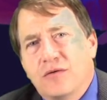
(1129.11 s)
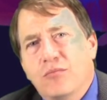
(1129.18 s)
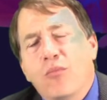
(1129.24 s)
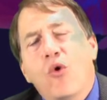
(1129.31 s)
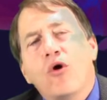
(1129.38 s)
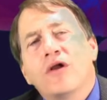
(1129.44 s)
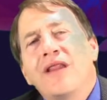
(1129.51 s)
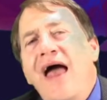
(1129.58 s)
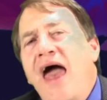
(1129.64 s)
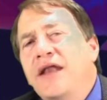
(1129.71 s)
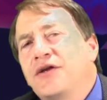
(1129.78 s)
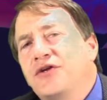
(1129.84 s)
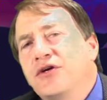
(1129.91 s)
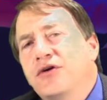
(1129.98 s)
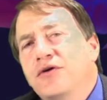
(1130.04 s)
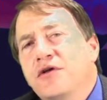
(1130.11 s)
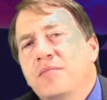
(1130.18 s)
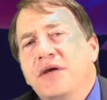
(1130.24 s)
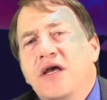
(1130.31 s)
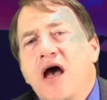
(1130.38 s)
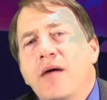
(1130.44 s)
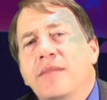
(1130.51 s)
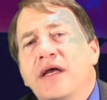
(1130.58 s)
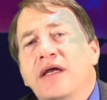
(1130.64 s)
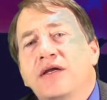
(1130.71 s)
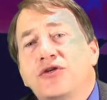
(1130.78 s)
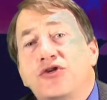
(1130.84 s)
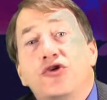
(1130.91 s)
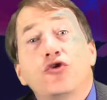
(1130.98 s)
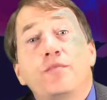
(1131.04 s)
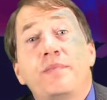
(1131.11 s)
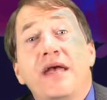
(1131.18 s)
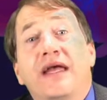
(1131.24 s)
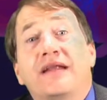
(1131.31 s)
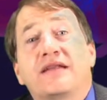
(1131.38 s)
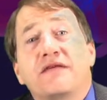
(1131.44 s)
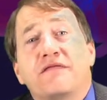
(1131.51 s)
more latitude in becoming too big to